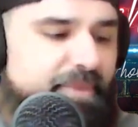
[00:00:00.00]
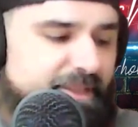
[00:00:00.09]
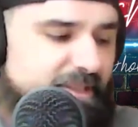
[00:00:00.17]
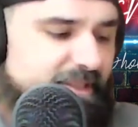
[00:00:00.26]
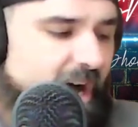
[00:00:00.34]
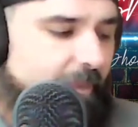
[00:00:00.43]

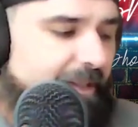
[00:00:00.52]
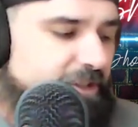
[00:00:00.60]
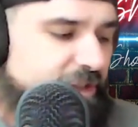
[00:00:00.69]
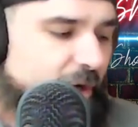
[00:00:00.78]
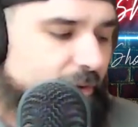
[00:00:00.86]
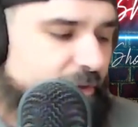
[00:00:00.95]
This is how he
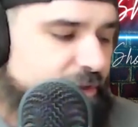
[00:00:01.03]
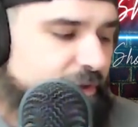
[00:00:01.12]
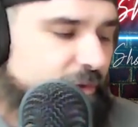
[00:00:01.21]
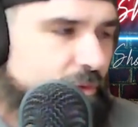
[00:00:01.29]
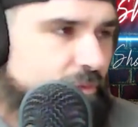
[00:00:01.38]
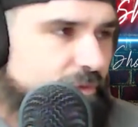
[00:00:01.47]
chose
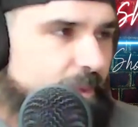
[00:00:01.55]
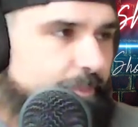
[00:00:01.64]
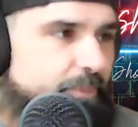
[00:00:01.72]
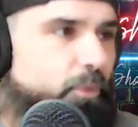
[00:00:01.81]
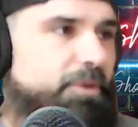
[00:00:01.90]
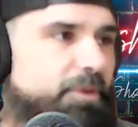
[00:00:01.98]
to
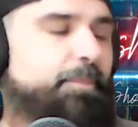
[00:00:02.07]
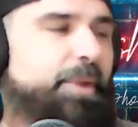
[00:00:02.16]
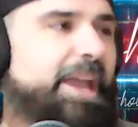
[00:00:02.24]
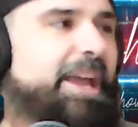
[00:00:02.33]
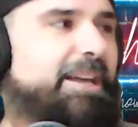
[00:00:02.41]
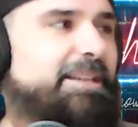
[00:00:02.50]
support the
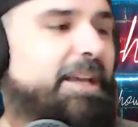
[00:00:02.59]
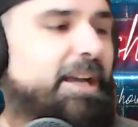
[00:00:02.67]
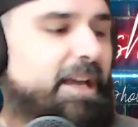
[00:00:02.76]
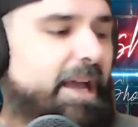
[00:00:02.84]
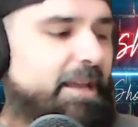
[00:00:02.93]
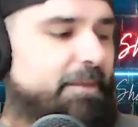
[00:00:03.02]
band
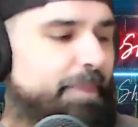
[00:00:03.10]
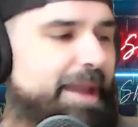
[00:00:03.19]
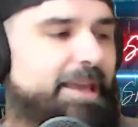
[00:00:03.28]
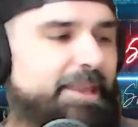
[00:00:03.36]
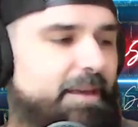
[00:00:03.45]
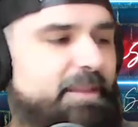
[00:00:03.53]
and
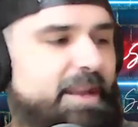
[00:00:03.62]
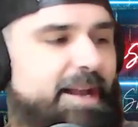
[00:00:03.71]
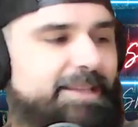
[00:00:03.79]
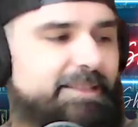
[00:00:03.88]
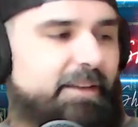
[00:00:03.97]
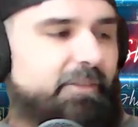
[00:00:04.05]
make them the
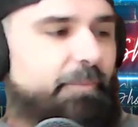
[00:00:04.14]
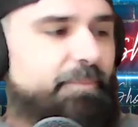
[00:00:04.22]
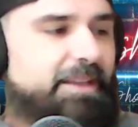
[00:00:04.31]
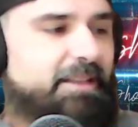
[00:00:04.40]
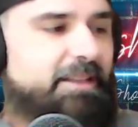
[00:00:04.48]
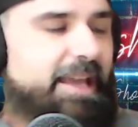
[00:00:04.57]
next level.
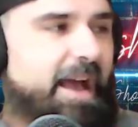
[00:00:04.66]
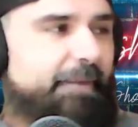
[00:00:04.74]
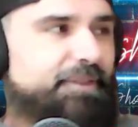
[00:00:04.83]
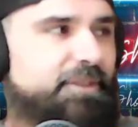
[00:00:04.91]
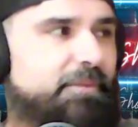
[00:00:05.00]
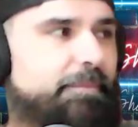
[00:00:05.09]
And they
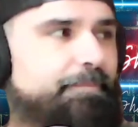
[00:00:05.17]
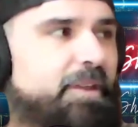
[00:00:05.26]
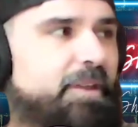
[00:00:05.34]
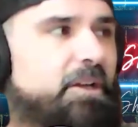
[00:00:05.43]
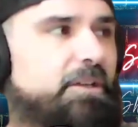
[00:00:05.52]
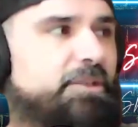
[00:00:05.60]
have
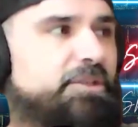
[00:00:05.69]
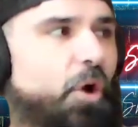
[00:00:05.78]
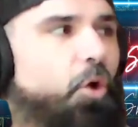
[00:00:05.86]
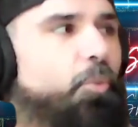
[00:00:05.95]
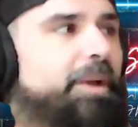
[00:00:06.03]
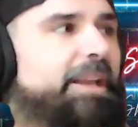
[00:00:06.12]

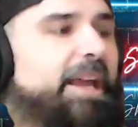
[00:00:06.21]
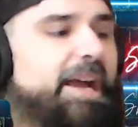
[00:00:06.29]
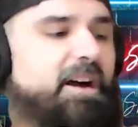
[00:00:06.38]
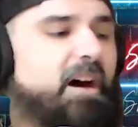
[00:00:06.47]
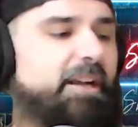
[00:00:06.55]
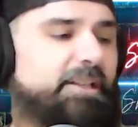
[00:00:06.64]
so many
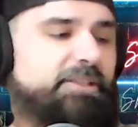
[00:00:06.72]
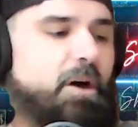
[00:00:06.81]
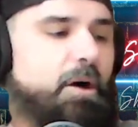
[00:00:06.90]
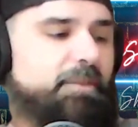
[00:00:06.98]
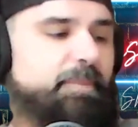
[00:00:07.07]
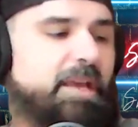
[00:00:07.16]
iconic
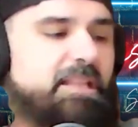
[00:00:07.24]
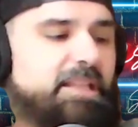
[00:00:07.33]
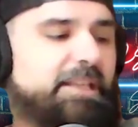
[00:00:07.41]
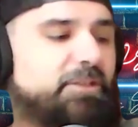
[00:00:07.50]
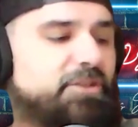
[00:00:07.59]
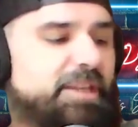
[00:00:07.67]
songs, man.
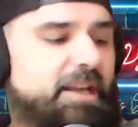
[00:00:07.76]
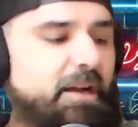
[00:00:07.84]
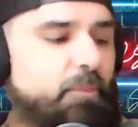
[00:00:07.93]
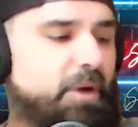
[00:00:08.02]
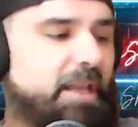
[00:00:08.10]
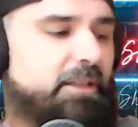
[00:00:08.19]
It's interesting.
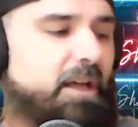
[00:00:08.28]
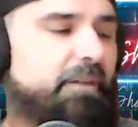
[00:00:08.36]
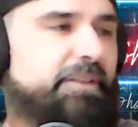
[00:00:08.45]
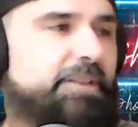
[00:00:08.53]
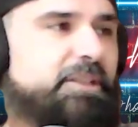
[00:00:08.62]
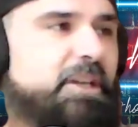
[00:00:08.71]
What I
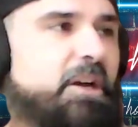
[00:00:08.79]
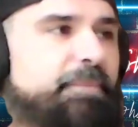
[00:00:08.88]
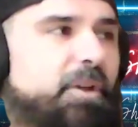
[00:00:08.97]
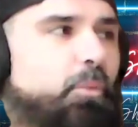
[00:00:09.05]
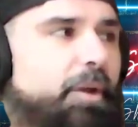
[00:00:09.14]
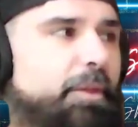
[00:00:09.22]
love is
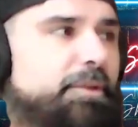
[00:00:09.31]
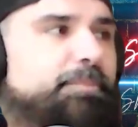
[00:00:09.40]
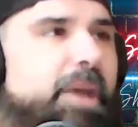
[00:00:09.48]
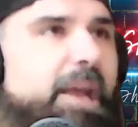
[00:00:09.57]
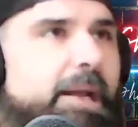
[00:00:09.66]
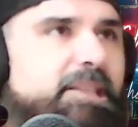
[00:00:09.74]
they're one of those
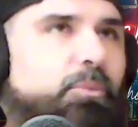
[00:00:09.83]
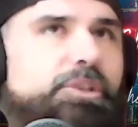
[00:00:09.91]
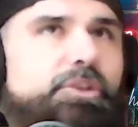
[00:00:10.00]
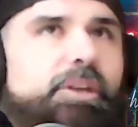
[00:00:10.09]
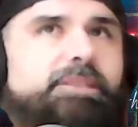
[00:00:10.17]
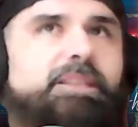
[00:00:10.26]
bands where
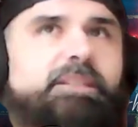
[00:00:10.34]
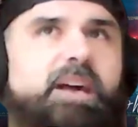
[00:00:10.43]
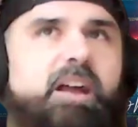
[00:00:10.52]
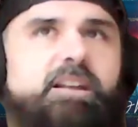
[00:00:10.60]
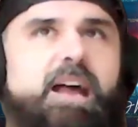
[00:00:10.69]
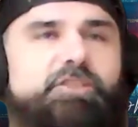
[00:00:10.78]
you can sit
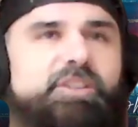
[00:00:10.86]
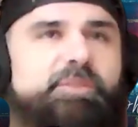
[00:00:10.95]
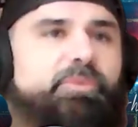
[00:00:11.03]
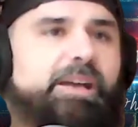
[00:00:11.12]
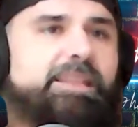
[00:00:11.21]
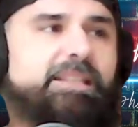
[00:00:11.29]
down and actually
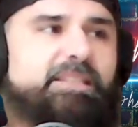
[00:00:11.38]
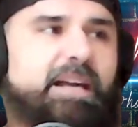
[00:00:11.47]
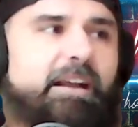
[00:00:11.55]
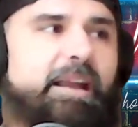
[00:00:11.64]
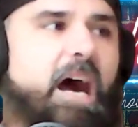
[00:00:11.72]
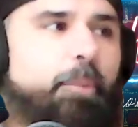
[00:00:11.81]
play the
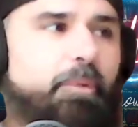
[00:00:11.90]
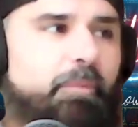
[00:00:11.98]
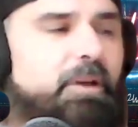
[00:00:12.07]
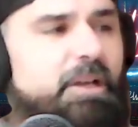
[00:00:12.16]
entire album.